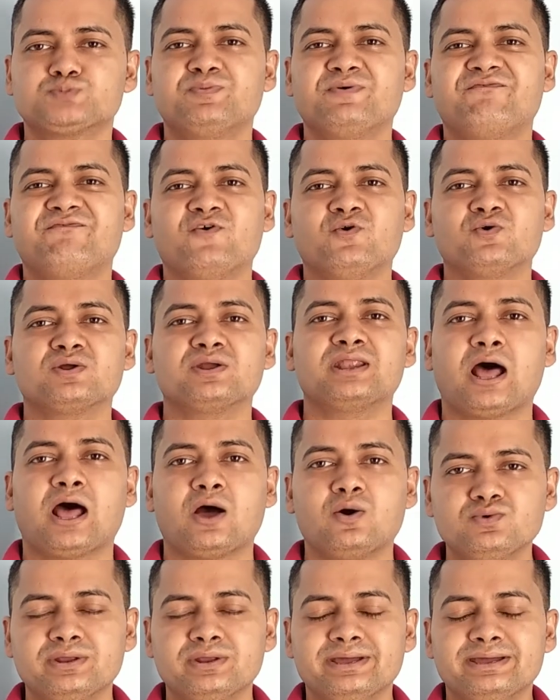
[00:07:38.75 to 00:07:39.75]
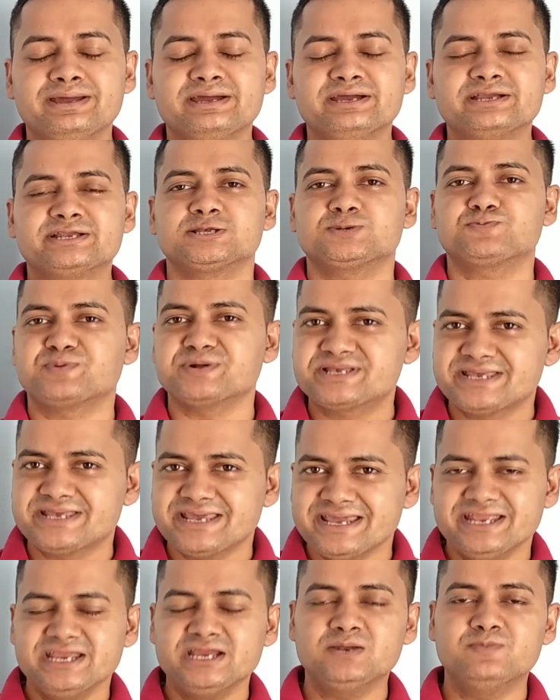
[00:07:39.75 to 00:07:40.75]
before a noun, it is
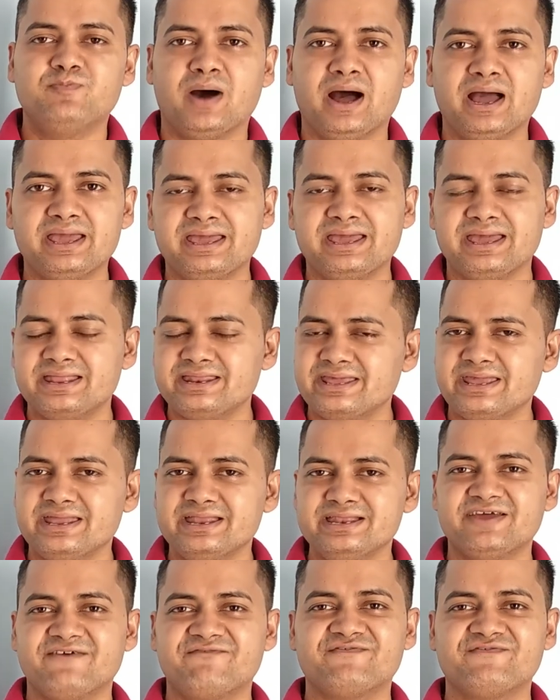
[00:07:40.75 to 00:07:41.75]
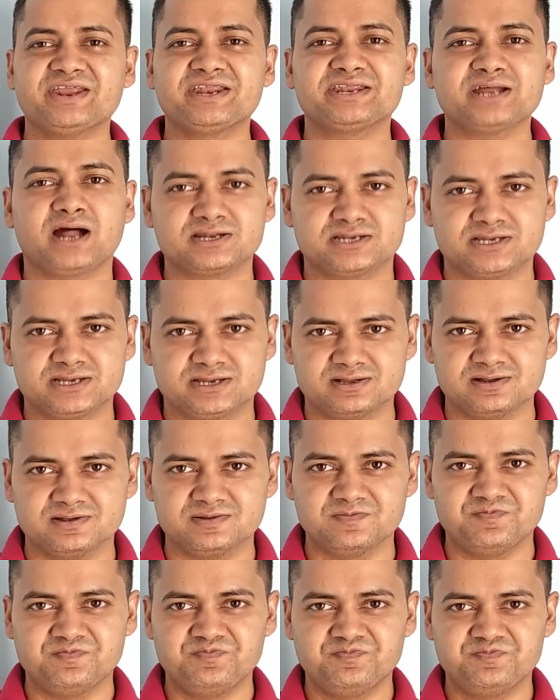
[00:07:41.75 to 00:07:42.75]
preceded by an indefinite article,
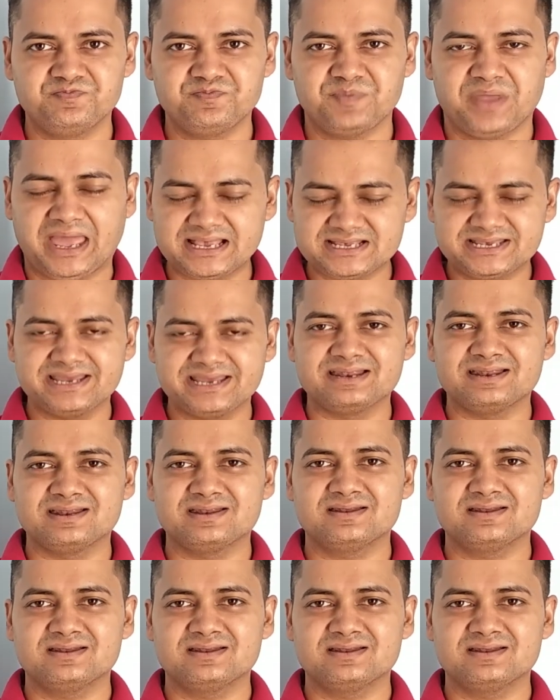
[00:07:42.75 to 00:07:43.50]
as in,